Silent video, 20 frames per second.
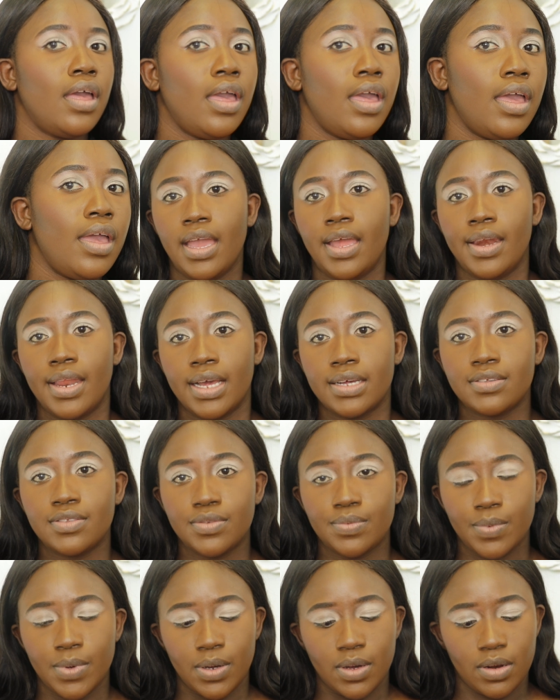And
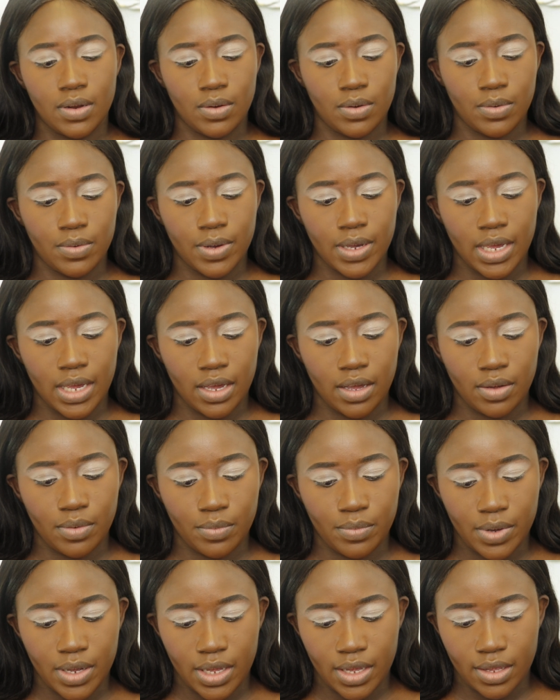next we're gonna go in
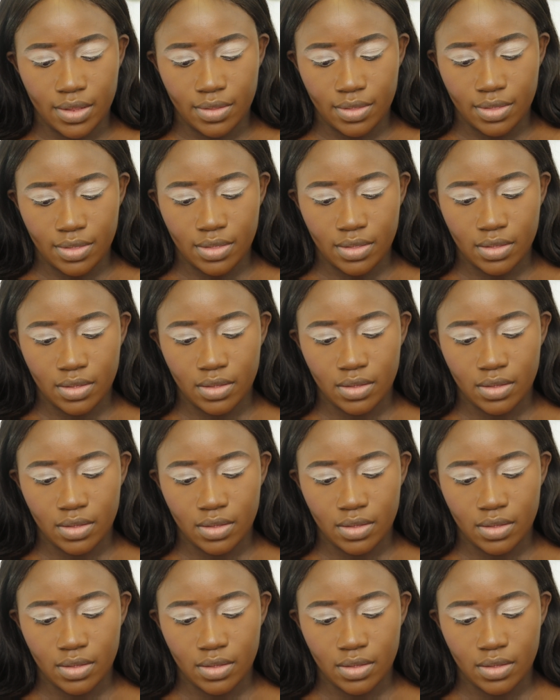with,